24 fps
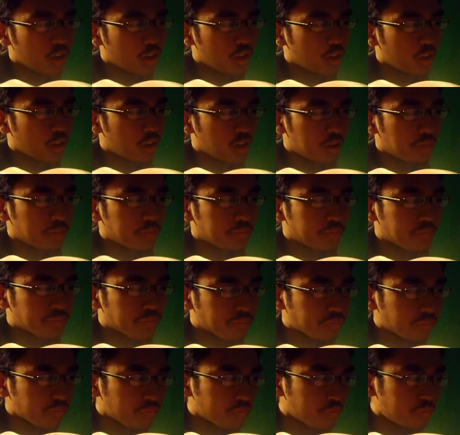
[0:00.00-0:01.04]
Um,
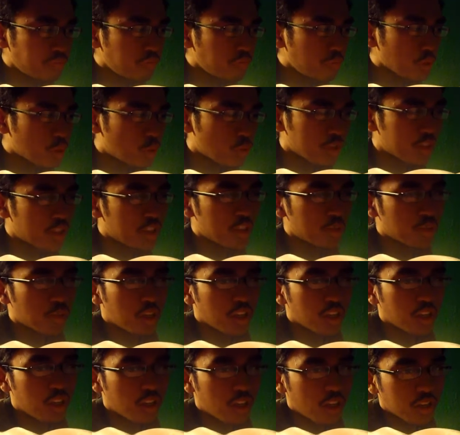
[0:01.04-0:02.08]
with these many
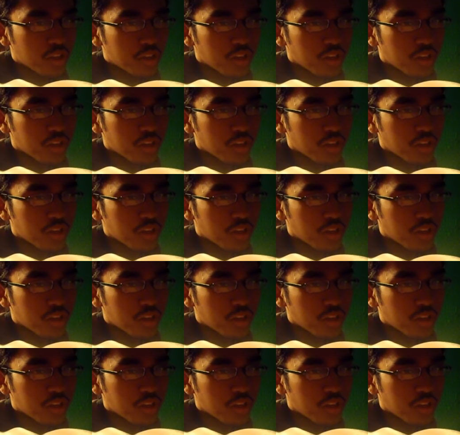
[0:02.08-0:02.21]
guys,